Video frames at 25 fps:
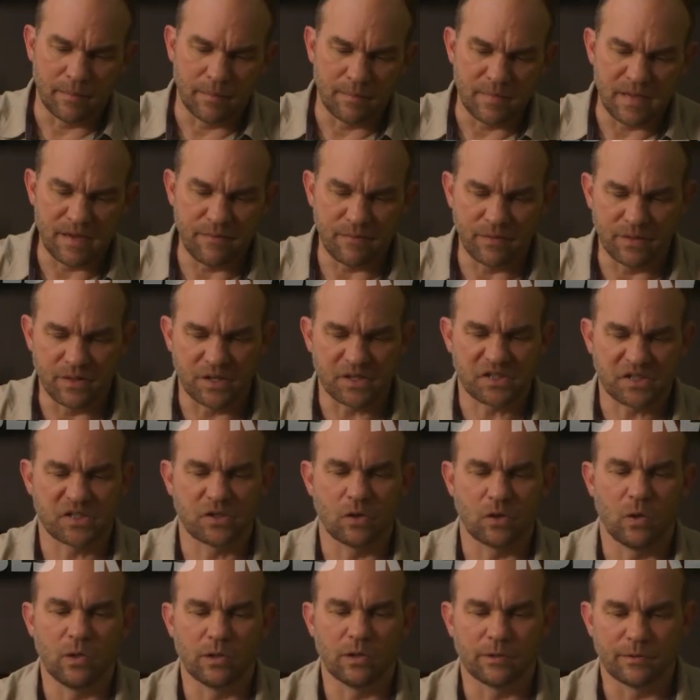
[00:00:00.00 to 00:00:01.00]
Um, even the
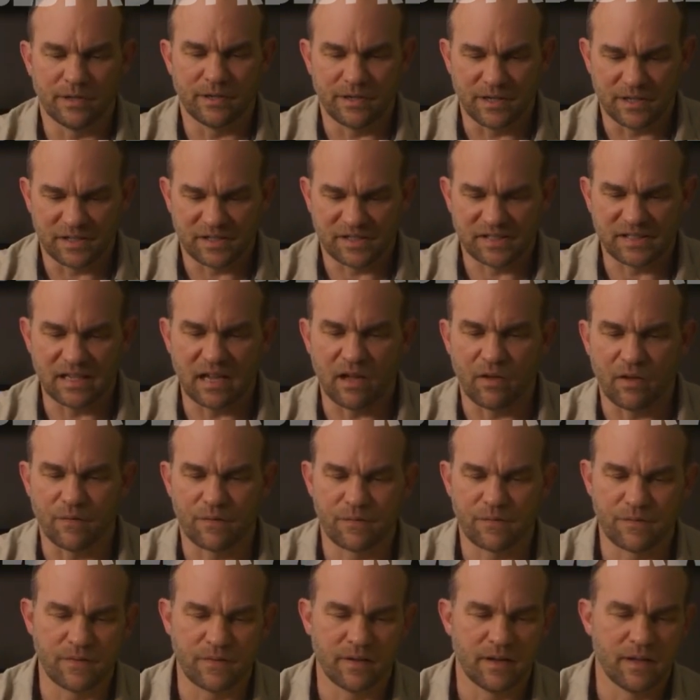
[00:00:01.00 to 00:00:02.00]
solar in
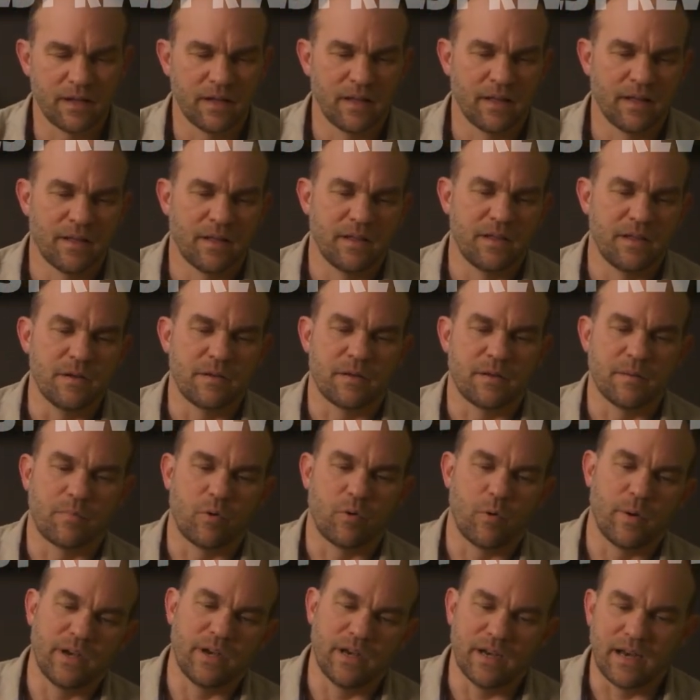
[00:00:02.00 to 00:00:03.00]
itself, you can
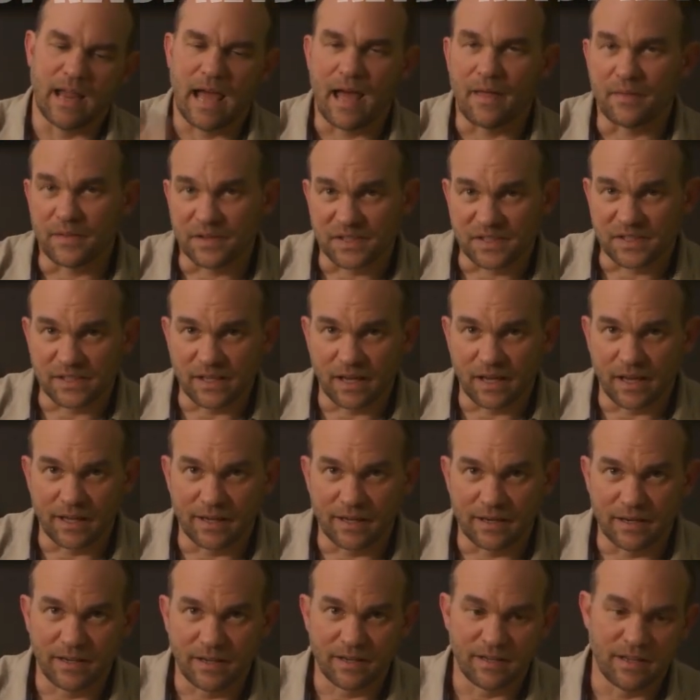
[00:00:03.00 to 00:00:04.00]
point it at the
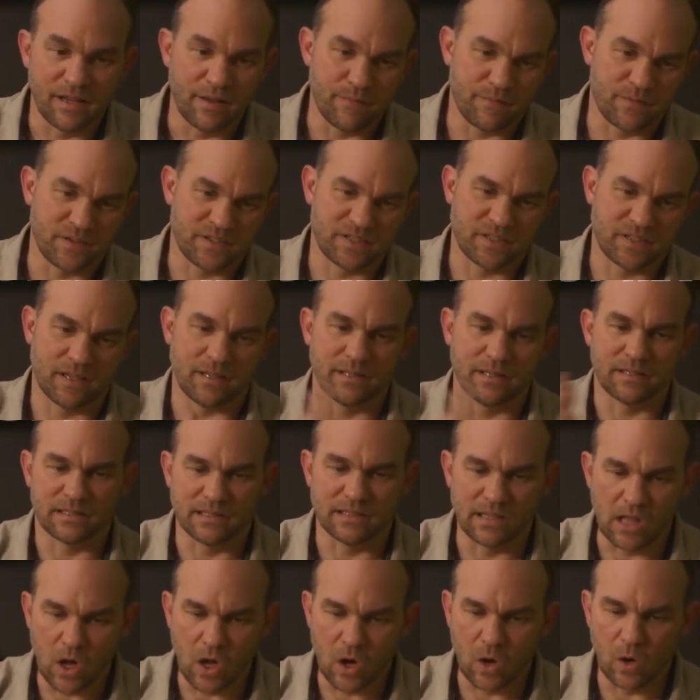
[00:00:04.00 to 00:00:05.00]
sun if the sun's
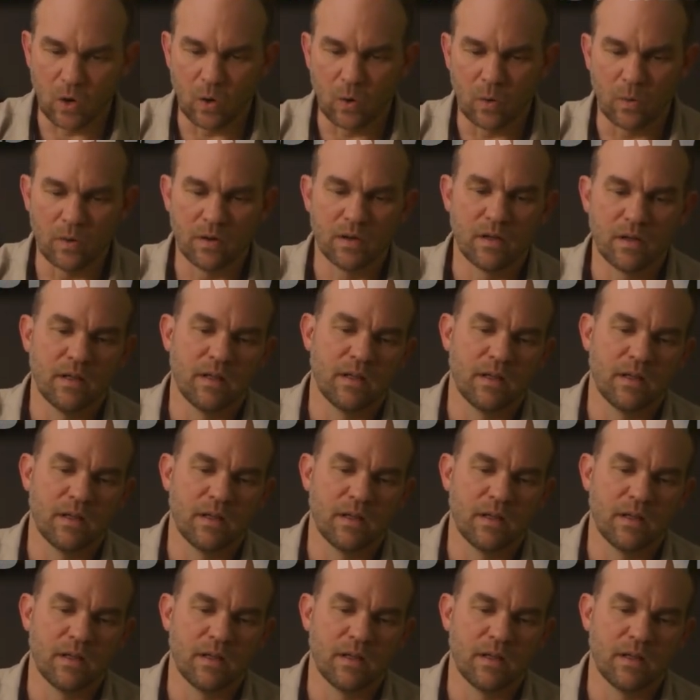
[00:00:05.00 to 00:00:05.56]
low.